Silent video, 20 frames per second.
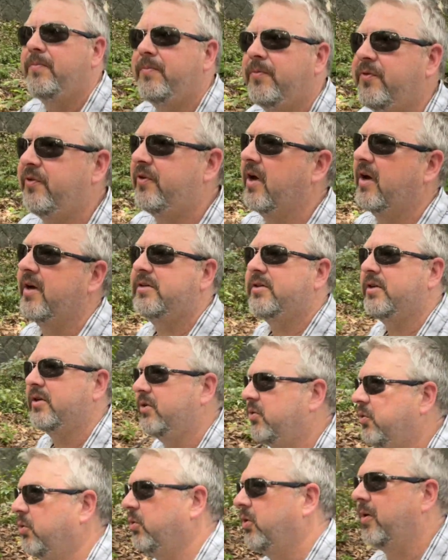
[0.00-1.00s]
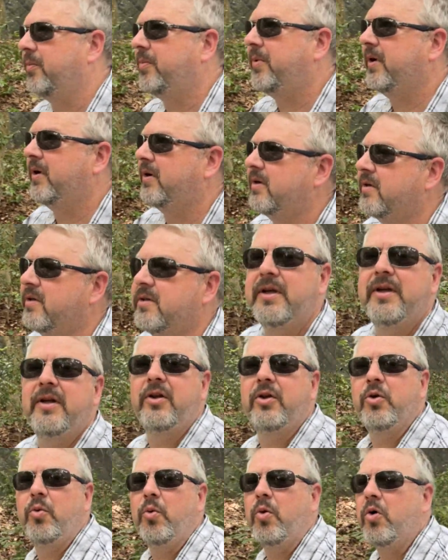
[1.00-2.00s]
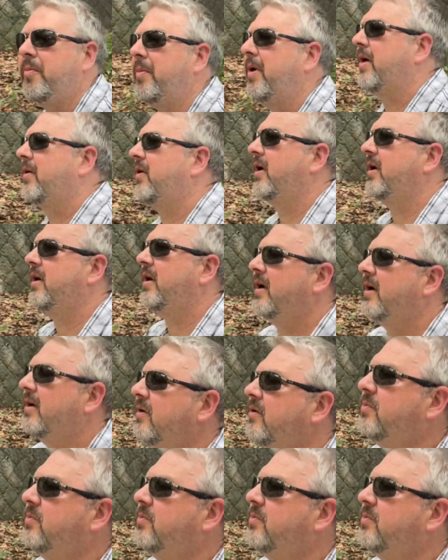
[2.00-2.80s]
It's nice and cool up here. It's getting a little warm out right now.